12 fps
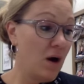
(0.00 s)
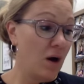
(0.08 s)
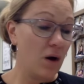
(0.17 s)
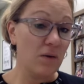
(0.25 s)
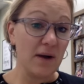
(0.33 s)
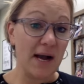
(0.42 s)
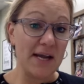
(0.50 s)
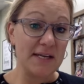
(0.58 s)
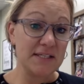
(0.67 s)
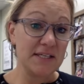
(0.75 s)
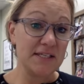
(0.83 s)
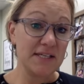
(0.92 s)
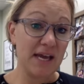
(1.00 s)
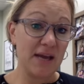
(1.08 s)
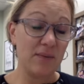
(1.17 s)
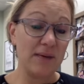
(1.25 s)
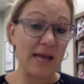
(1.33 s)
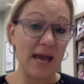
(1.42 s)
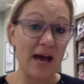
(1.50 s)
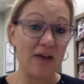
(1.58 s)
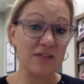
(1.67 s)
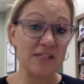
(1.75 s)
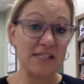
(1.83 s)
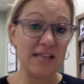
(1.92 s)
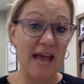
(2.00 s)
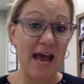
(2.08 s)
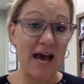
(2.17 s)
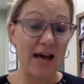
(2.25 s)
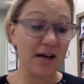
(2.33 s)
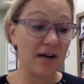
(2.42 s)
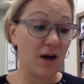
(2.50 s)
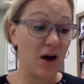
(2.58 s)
All right, today we have snack.